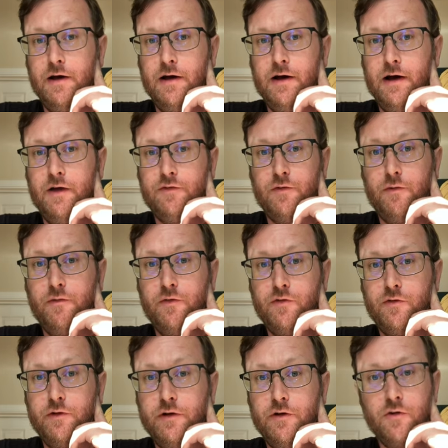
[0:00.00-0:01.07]
Uh, some of us
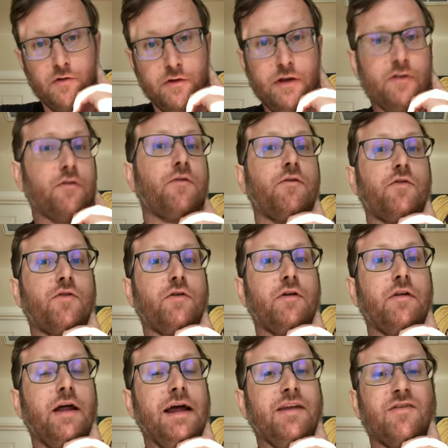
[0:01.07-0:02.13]
learn it early, some of us learn it
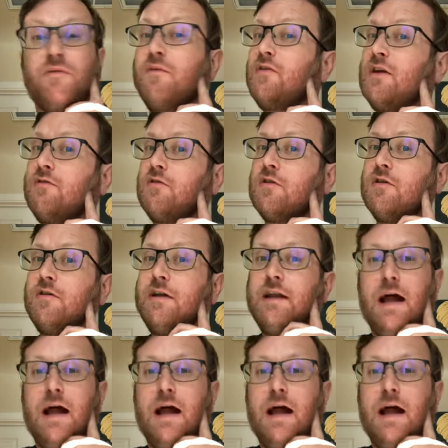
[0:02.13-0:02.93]
late, some of us never learn it.